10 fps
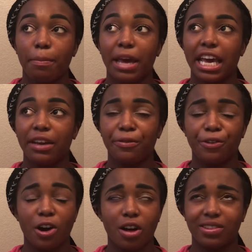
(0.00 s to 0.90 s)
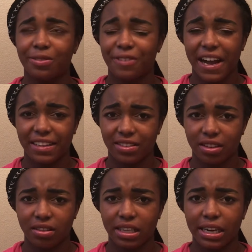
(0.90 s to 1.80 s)
pay for all the fines
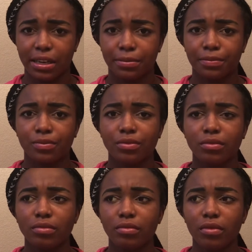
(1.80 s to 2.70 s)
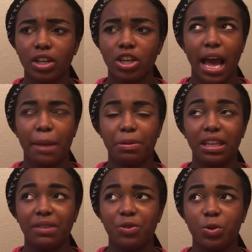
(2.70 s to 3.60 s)
on there. I
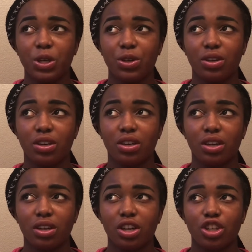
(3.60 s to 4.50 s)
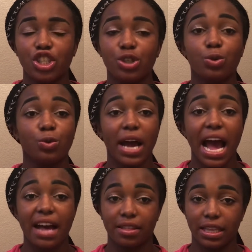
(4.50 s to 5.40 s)
believe you can do
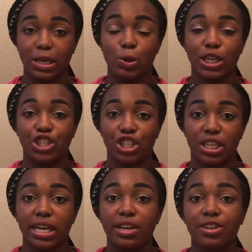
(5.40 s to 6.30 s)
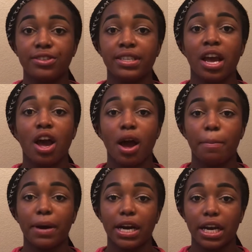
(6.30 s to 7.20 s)
athlete questionnaires,
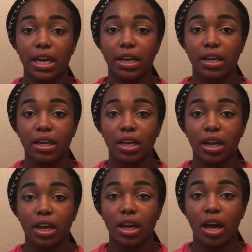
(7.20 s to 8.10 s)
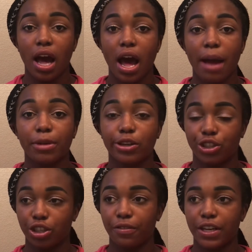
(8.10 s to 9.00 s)
but I'm not
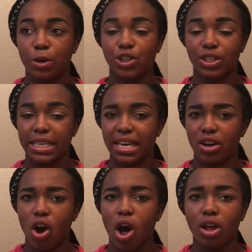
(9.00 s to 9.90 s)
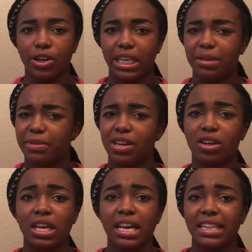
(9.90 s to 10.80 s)
sure if coaches can call or
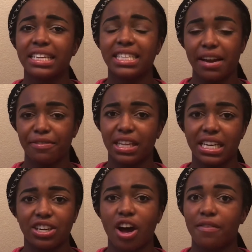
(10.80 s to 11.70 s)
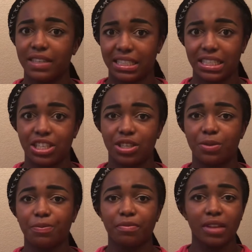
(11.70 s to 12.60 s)
email. They definitely cannot visit
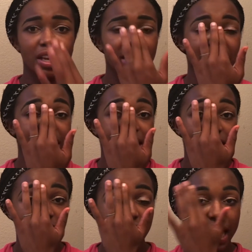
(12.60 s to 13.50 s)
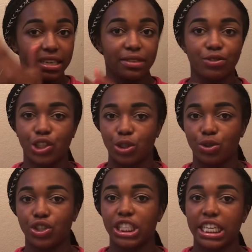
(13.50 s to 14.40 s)
you until the end of
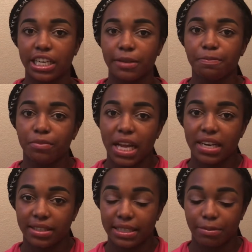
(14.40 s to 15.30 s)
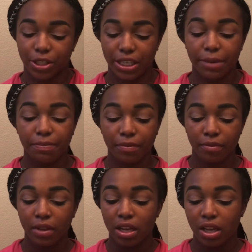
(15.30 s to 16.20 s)
junior year, and it's summertime.
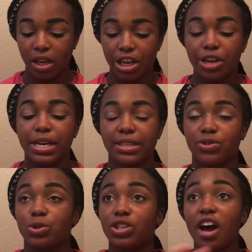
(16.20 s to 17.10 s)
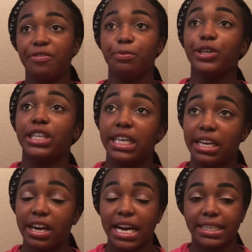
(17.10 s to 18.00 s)
Okay, so sophomore
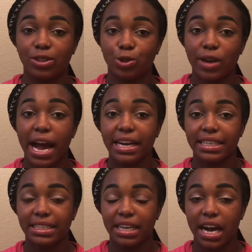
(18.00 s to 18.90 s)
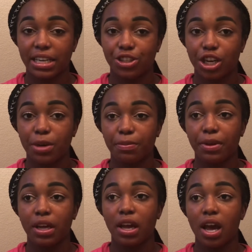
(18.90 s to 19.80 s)
year, I did track, I did high jump.
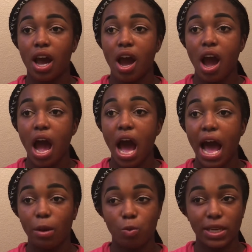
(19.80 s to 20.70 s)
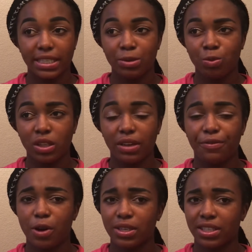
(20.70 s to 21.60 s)
I wasn't really
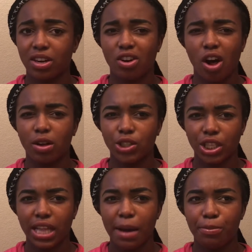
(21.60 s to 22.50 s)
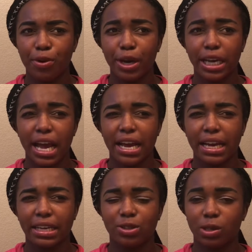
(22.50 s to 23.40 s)
focused on college at that point.
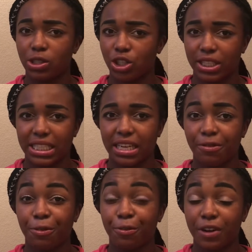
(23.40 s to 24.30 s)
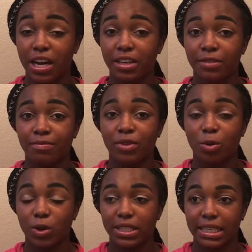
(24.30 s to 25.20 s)
I sort of just did it for fun,
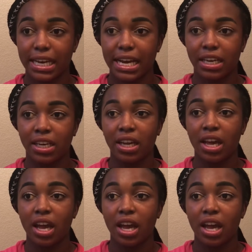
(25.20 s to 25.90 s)
once again.